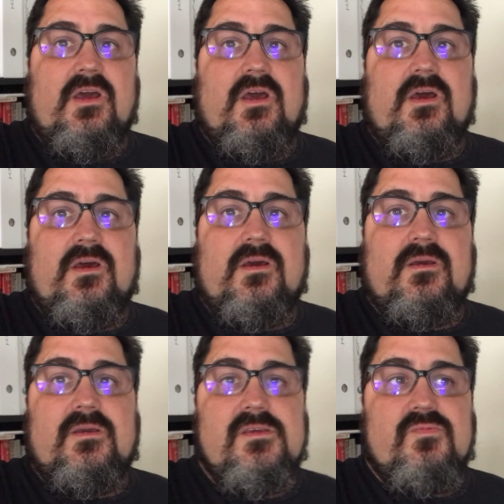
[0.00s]

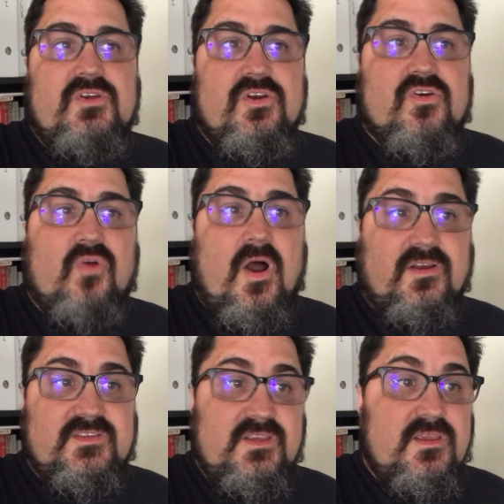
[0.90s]
when you're
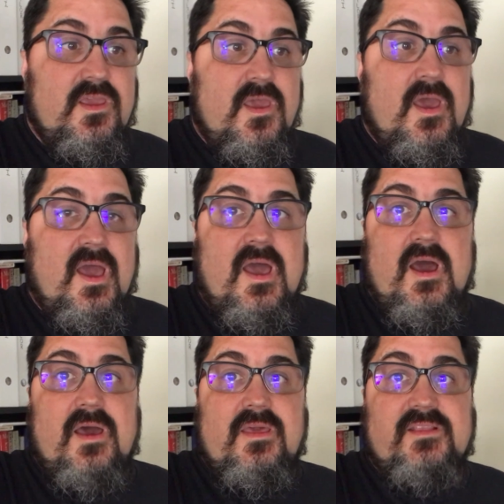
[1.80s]
crossing,
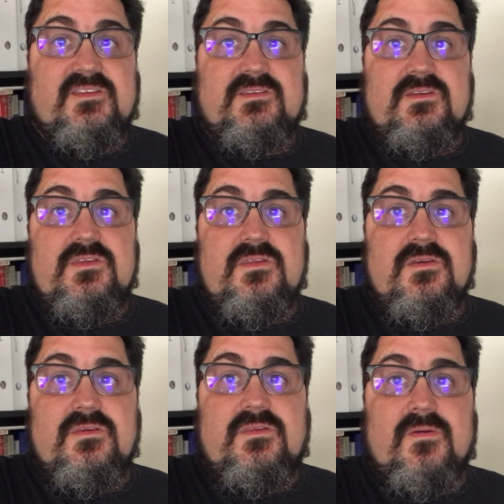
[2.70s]
it's
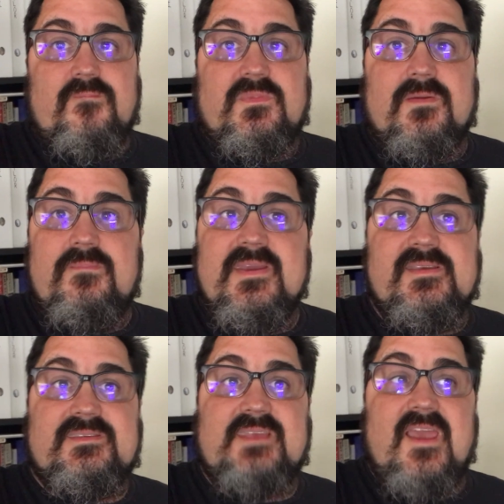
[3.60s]
to be
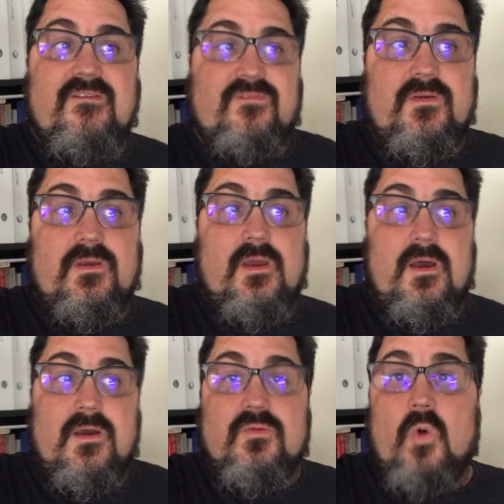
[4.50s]
safe
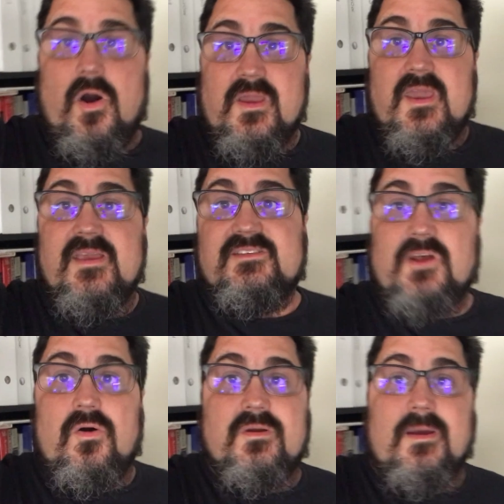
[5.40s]
walking against
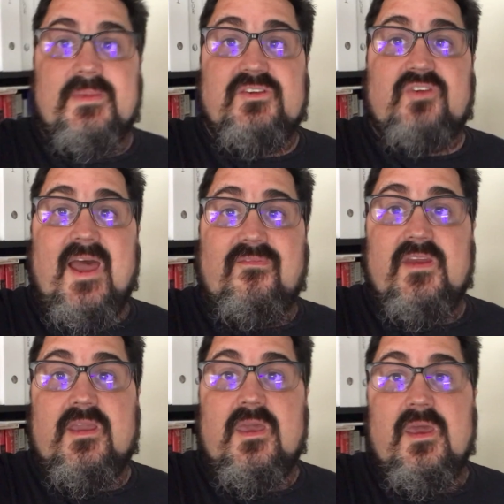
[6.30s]
oncoming
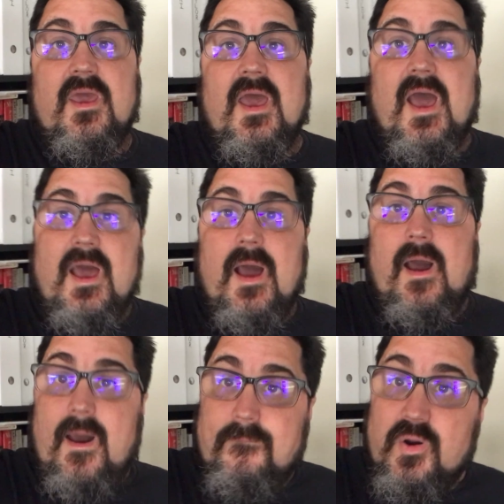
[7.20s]
traffic.
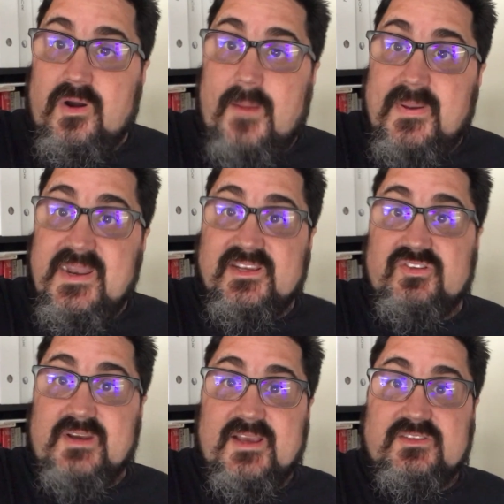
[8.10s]
A
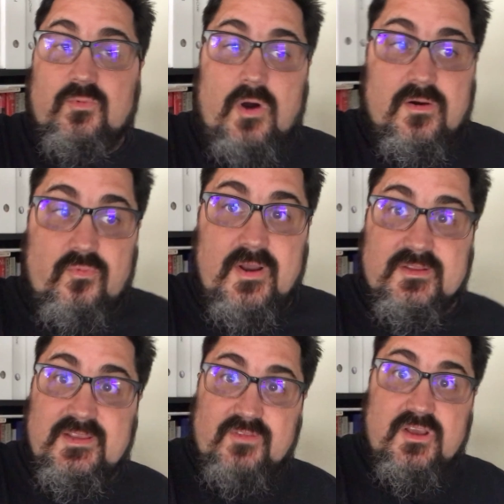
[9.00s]
pedestrian has to walk
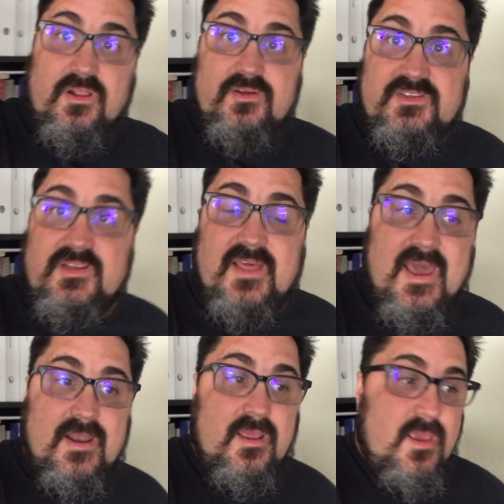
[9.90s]
relatively close to
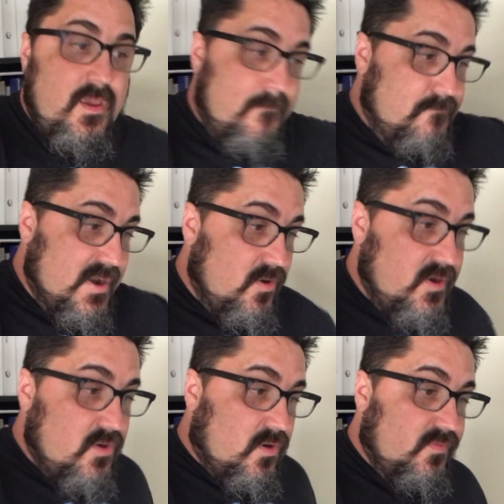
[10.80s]
that
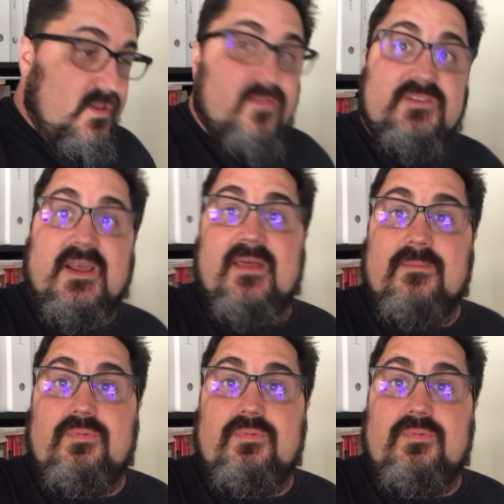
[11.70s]
barrier on the other side of the